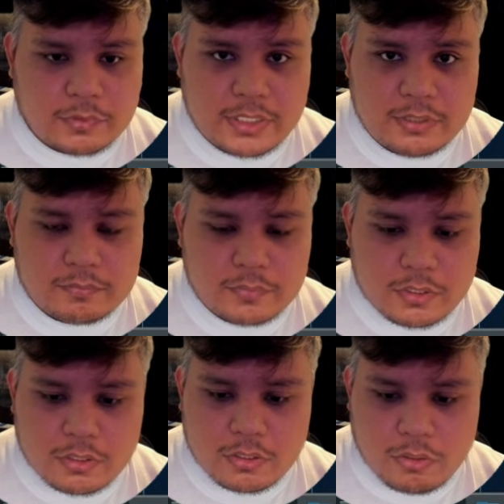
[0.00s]
Right?
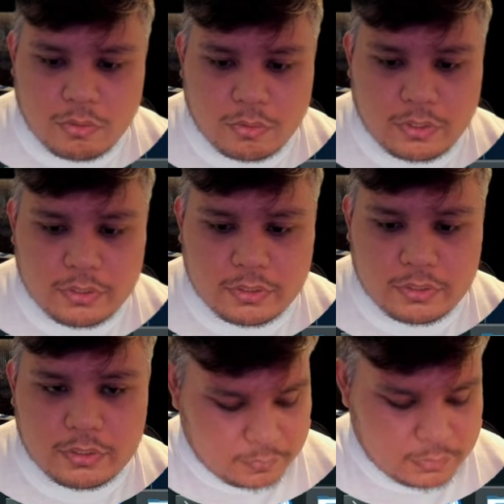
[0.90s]
Or
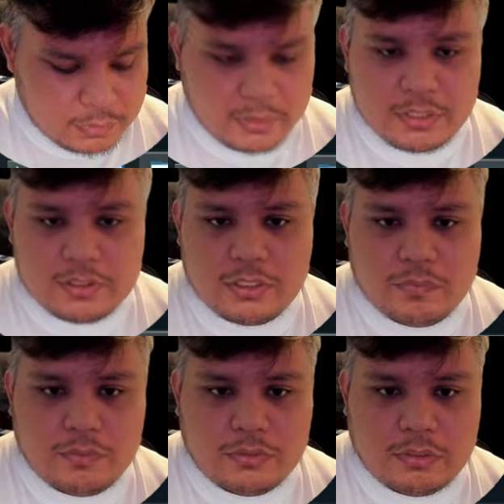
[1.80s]
so we're gonna search
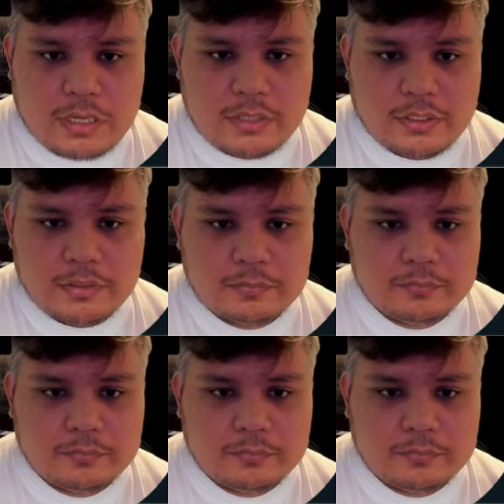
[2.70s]
for Terraria.